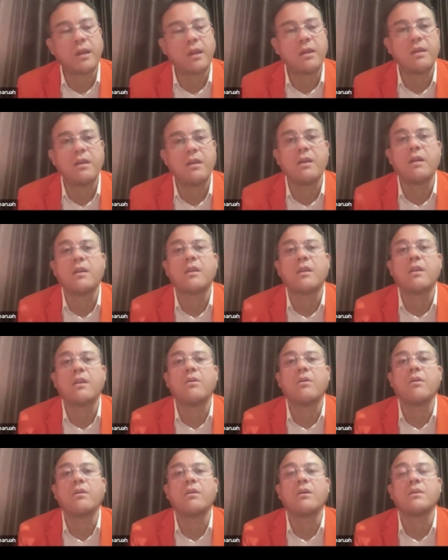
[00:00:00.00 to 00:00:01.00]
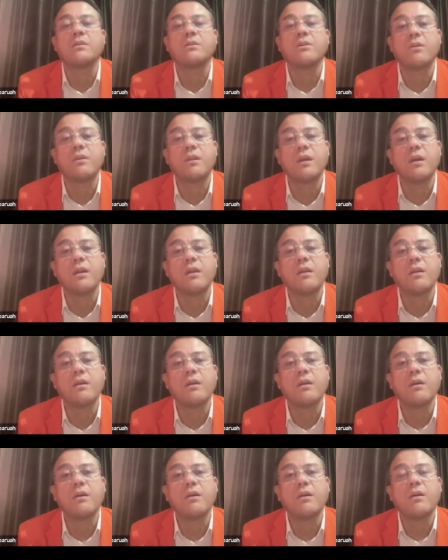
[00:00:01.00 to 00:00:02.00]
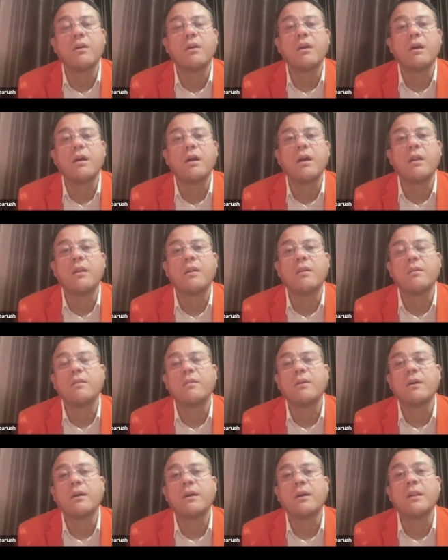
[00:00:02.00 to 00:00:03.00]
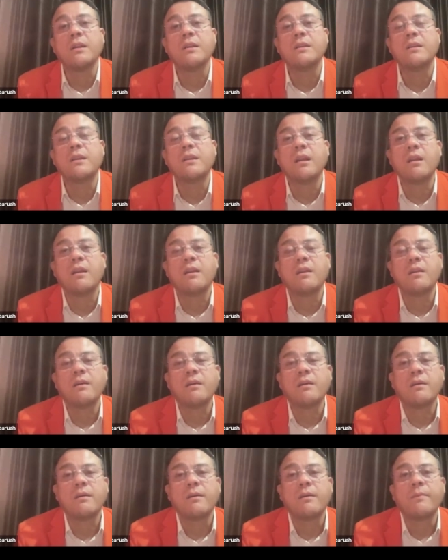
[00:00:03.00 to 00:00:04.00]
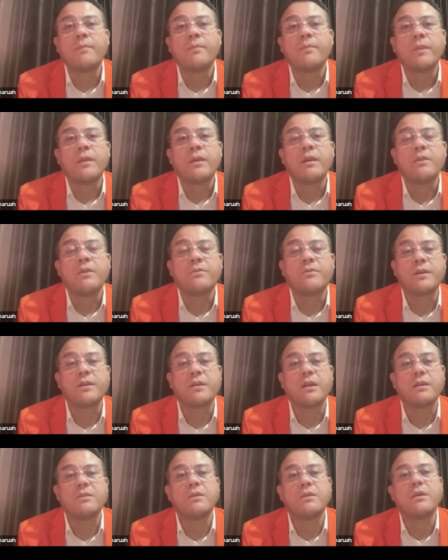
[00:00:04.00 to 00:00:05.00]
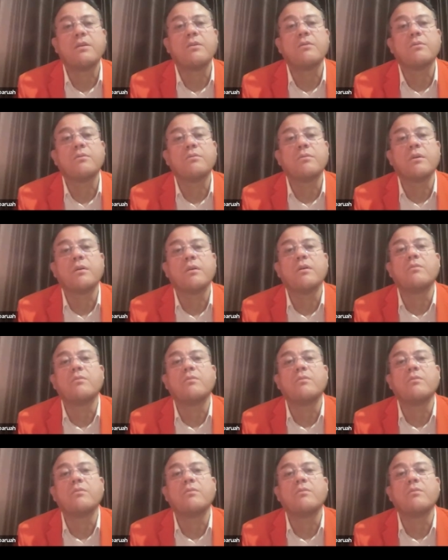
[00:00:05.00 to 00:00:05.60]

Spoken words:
like internet and all is not there, and digital infrastructure